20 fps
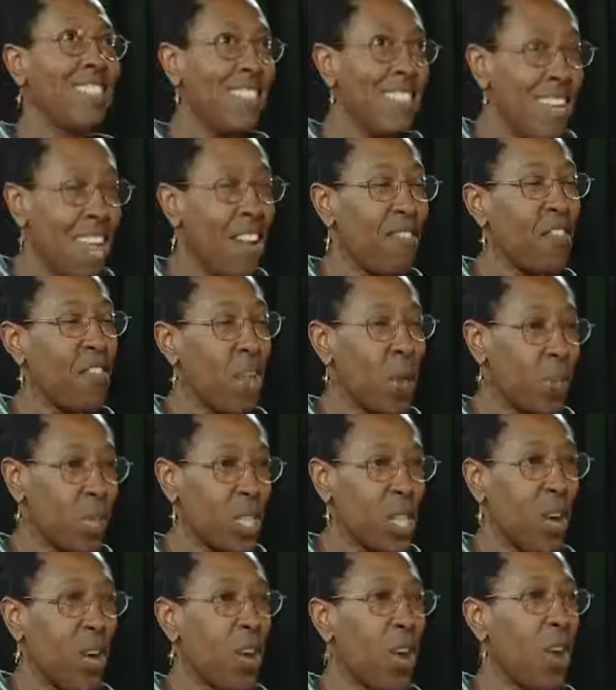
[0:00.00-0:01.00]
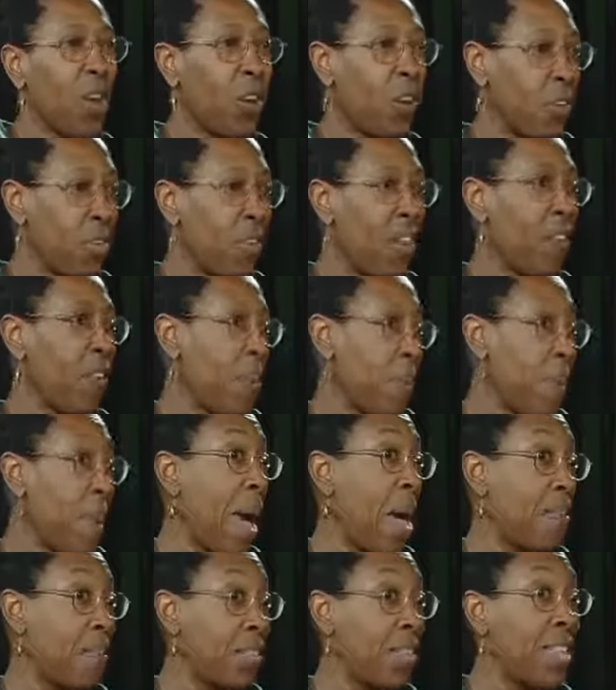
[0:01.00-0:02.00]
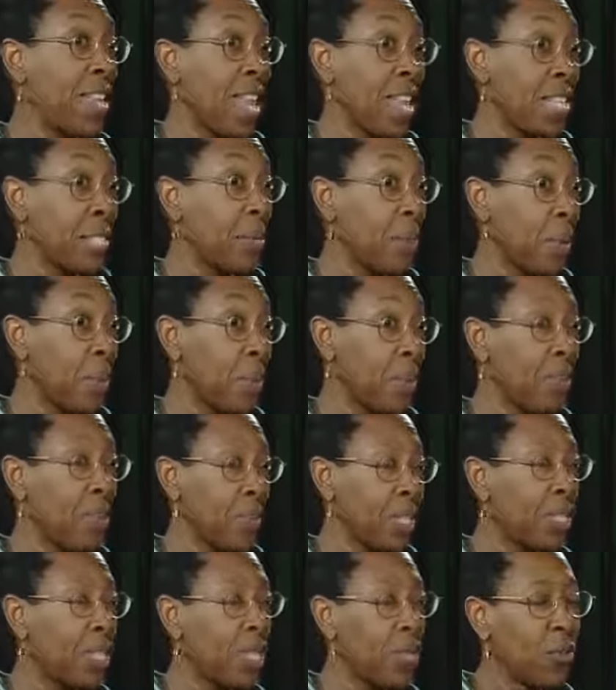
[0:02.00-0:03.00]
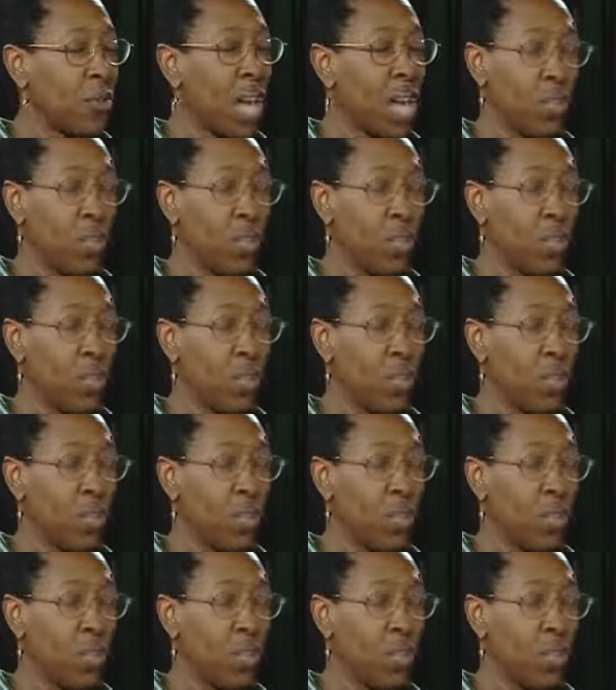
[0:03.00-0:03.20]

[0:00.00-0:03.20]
positively worded suggestions for improvements.